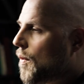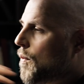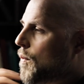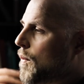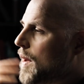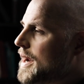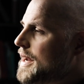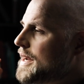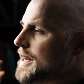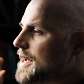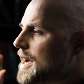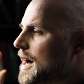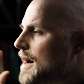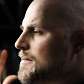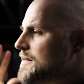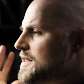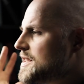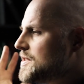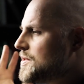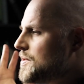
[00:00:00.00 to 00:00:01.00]
When it
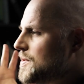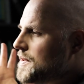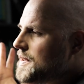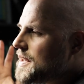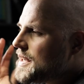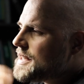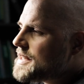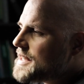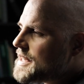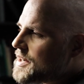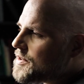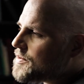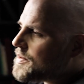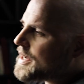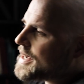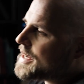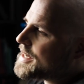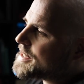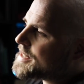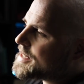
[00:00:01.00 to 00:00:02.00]
comes to the
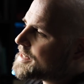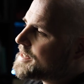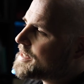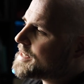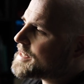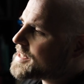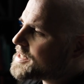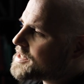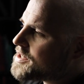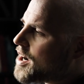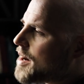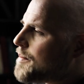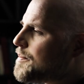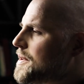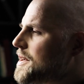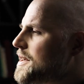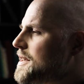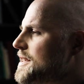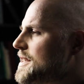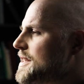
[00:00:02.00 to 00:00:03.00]
D-rings, the
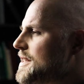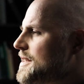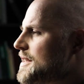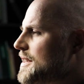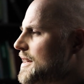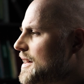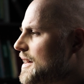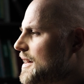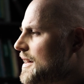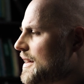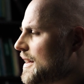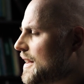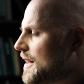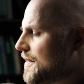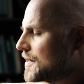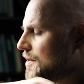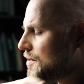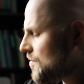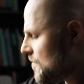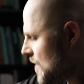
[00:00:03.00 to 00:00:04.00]
stoppers,
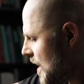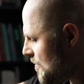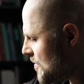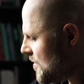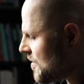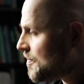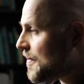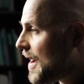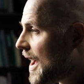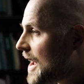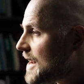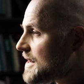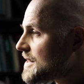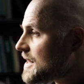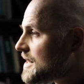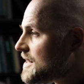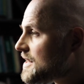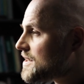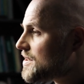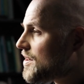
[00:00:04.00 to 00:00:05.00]
the rubber bands
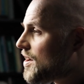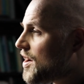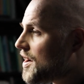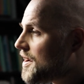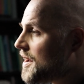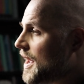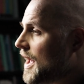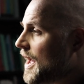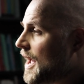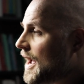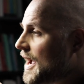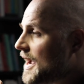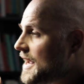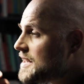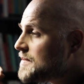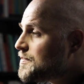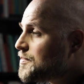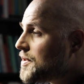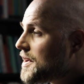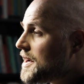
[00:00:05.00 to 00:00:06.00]
and so on,
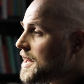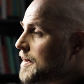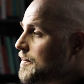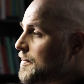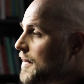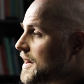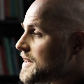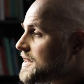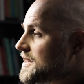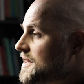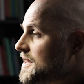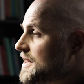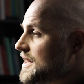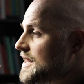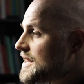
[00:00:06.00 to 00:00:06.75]
it's pretty much the